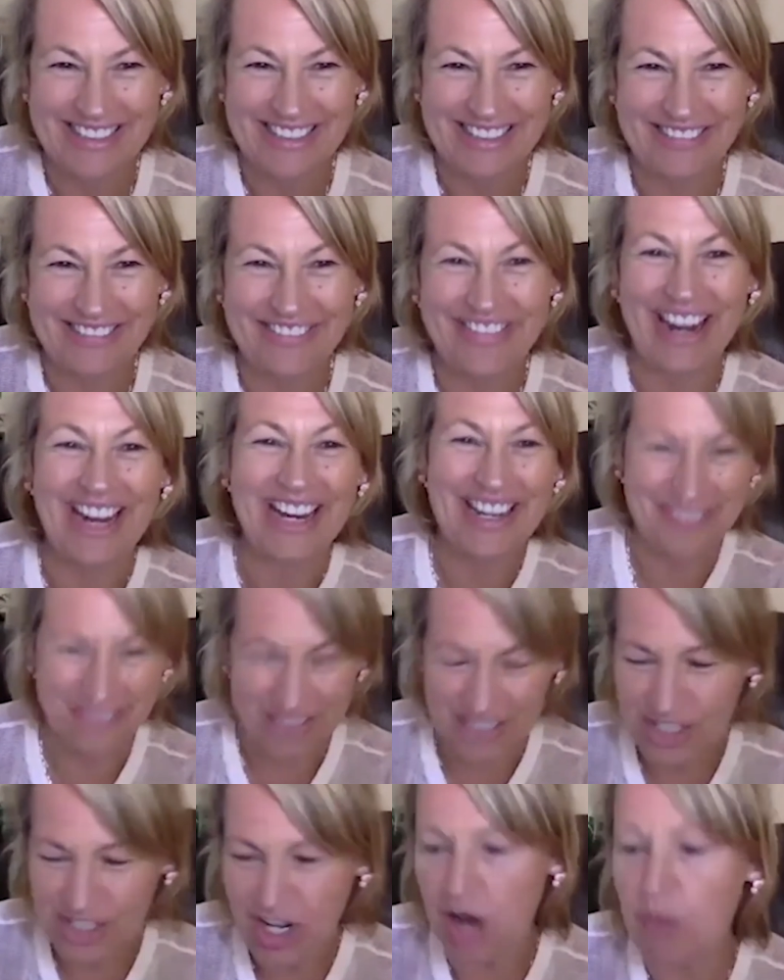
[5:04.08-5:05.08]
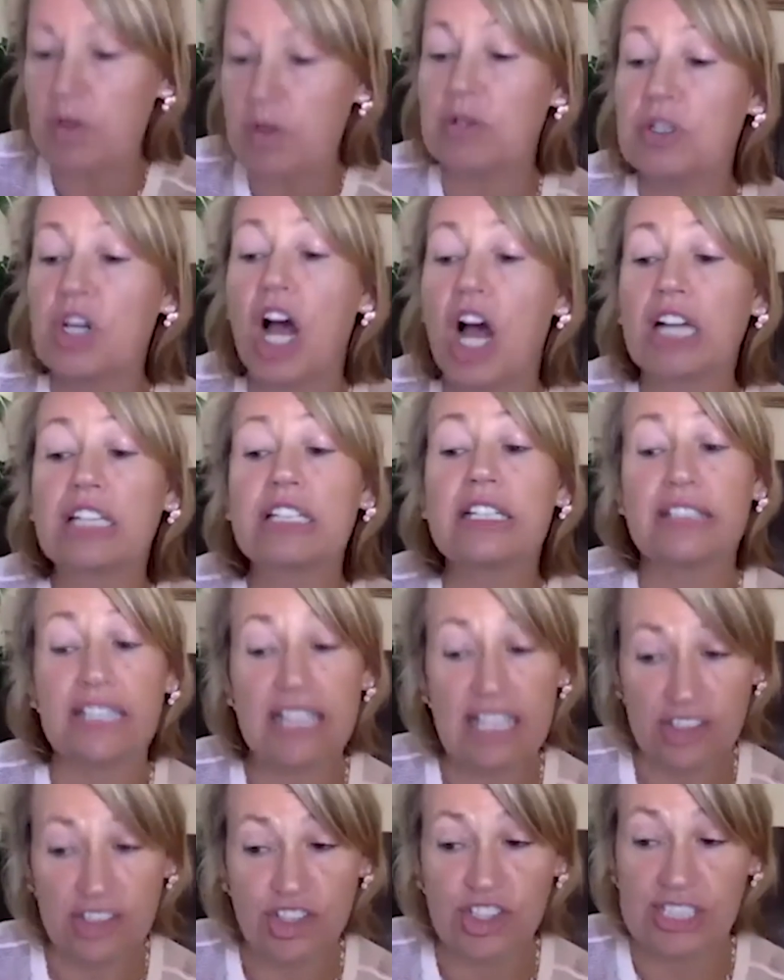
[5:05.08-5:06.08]
Right. We talked to
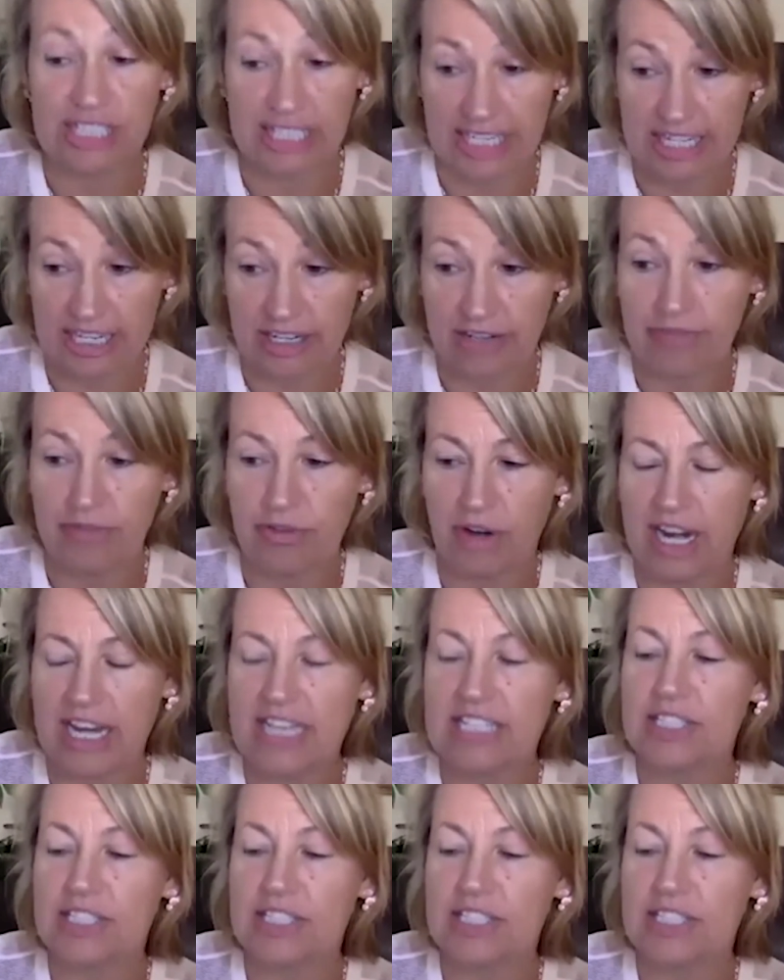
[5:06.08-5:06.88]
legislative, right?